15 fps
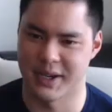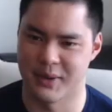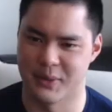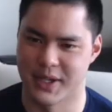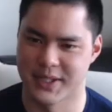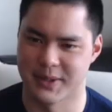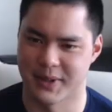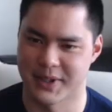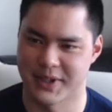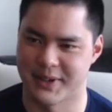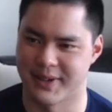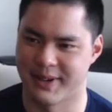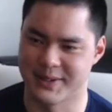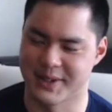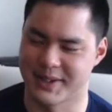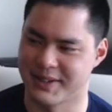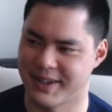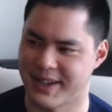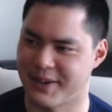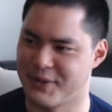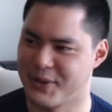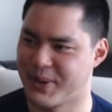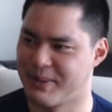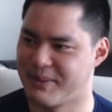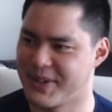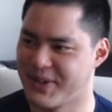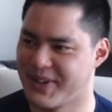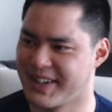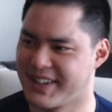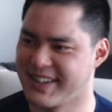I realized I'm like, oh, I actually kind of know what I'm
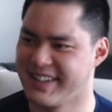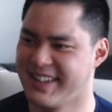doing.